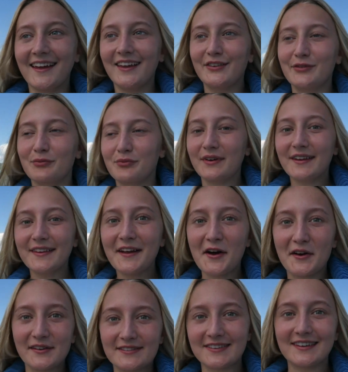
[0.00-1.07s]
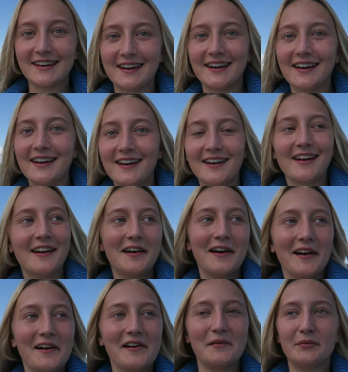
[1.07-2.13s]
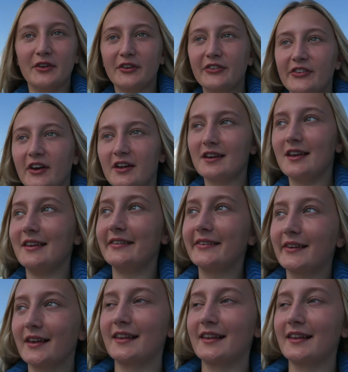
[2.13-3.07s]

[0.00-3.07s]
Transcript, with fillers: It's really hot today. The sun is